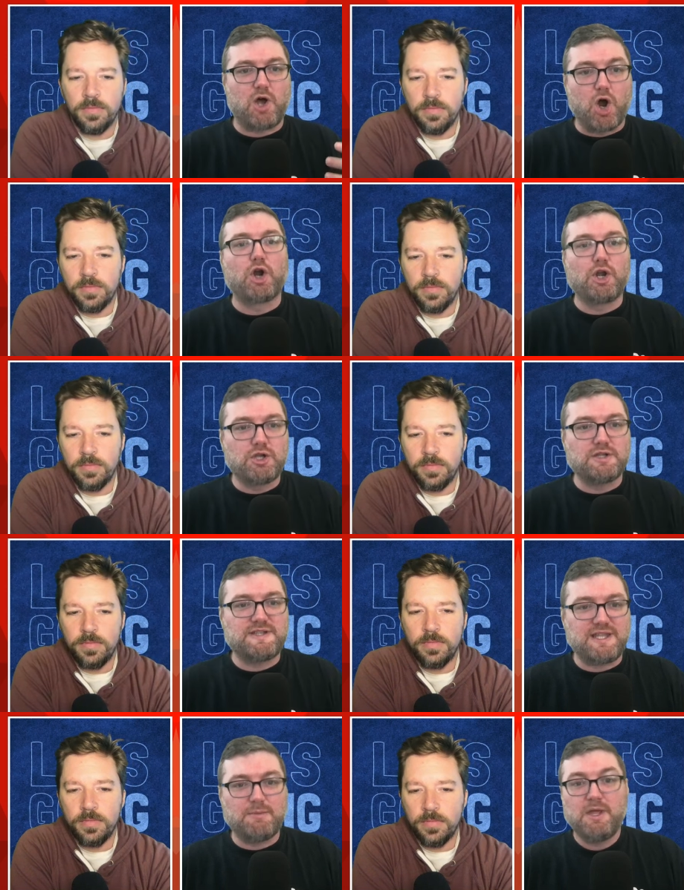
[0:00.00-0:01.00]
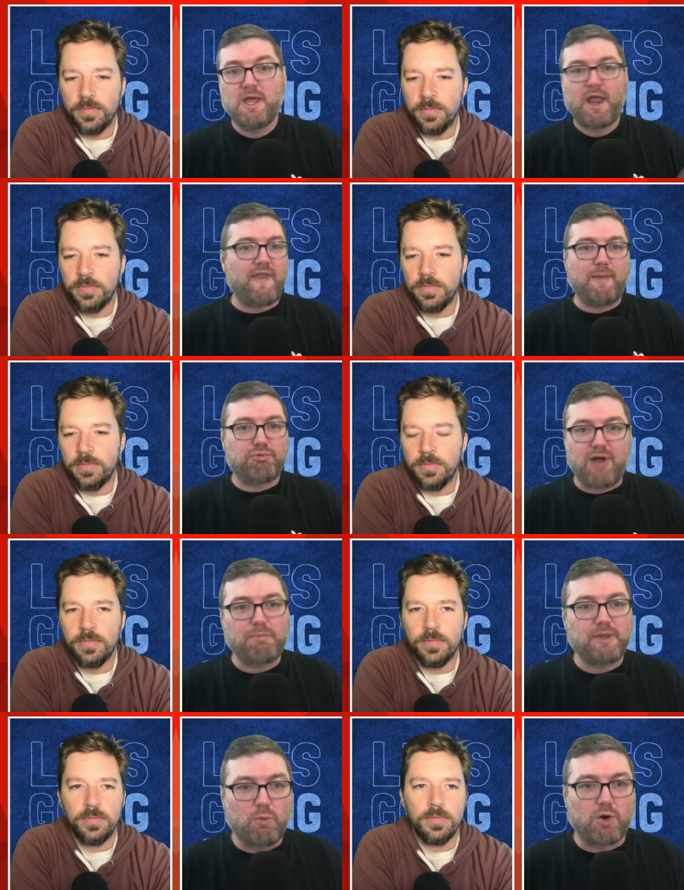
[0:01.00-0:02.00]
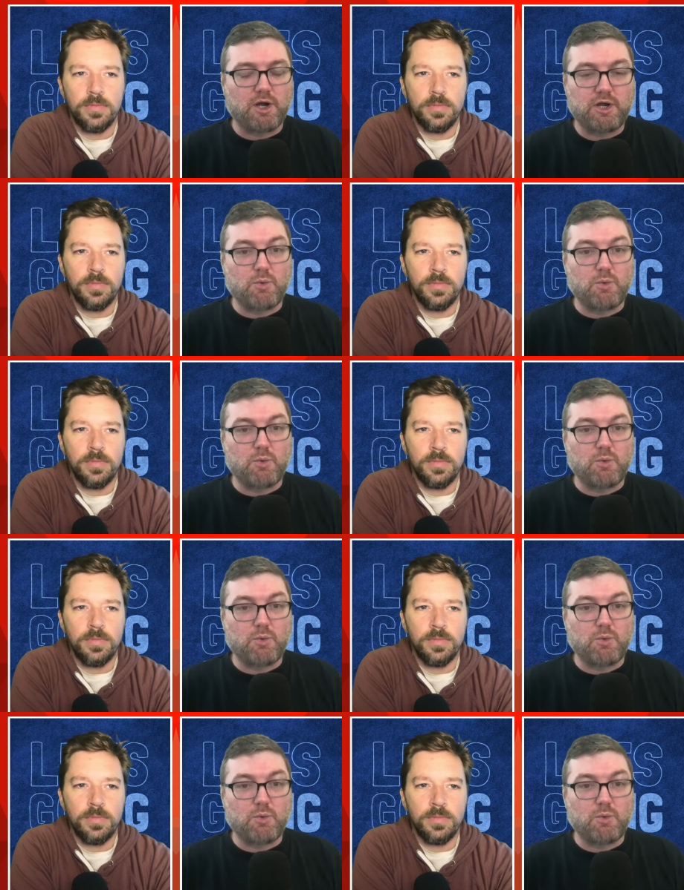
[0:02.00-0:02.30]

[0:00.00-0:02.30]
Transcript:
Speaker 1: aren't a good team, and they probably weren't going